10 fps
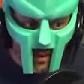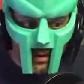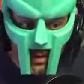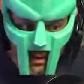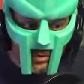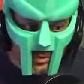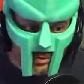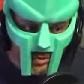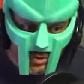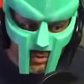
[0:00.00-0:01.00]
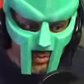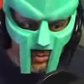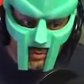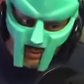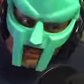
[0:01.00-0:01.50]
End users should
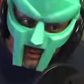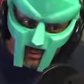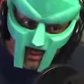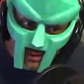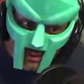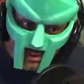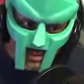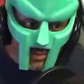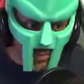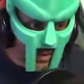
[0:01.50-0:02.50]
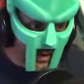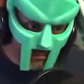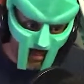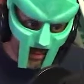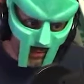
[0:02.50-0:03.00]
use two-factor authentication
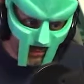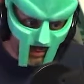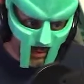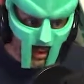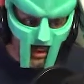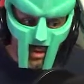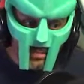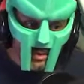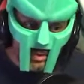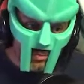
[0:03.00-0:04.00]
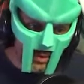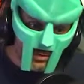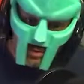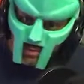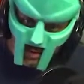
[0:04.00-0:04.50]
whenever possible. Companies should
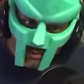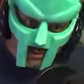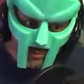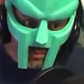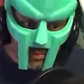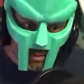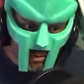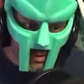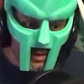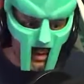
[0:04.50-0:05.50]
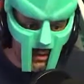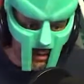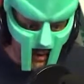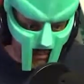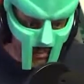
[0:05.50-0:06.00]
raise awareness regarding
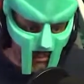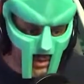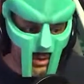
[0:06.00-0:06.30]
elaborate phishing